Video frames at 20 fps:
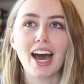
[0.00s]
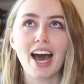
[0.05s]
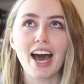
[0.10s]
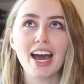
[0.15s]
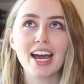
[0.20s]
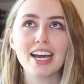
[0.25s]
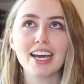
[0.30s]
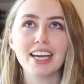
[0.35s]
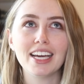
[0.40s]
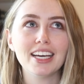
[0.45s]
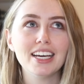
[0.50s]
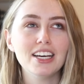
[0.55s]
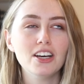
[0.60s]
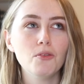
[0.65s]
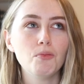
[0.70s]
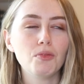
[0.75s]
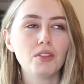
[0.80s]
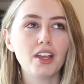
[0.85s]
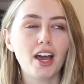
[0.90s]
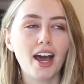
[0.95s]
I,
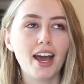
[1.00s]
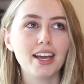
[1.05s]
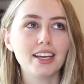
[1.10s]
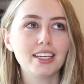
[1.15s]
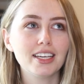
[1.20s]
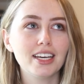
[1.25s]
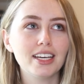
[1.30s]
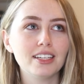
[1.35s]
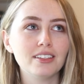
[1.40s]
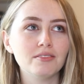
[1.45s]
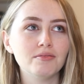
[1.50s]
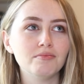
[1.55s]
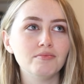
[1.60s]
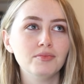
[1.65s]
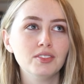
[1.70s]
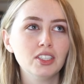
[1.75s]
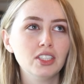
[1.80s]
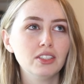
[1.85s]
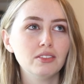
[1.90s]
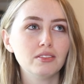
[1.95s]
I
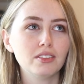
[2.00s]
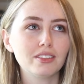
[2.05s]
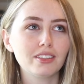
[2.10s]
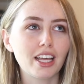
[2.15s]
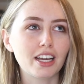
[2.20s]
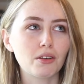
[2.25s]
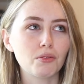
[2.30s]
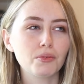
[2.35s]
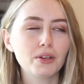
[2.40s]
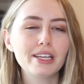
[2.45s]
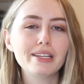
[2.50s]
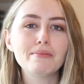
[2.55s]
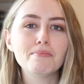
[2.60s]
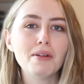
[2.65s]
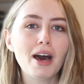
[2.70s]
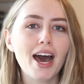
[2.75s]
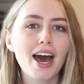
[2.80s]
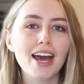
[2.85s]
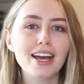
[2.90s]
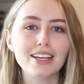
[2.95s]
can like read
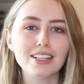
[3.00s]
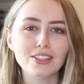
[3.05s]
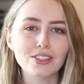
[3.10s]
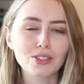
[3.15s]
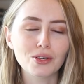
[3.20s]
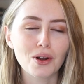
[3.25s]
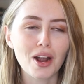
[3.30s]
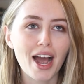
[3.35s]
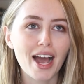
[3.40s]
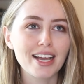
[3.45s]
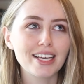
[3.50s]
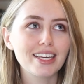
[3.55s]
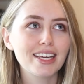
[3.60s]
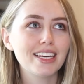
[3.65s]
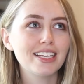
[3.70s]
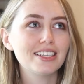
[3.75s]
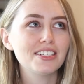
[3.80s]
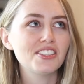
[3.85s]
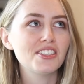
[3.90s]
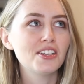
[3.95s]
minds, or I
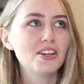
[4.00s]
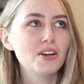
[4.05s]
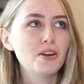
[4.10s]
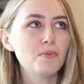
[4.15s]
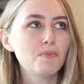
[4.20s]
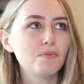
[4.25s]
can,